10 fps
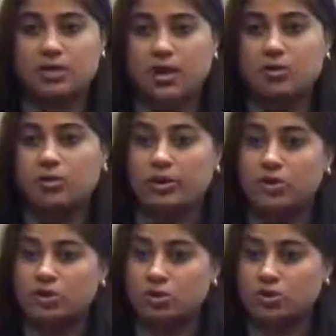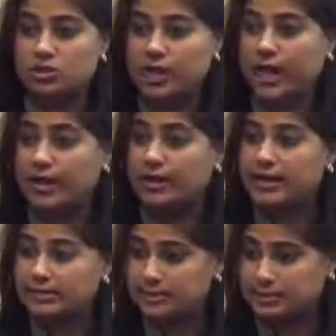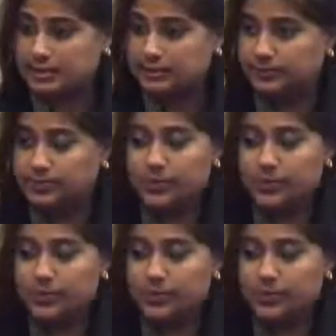around ratios and density.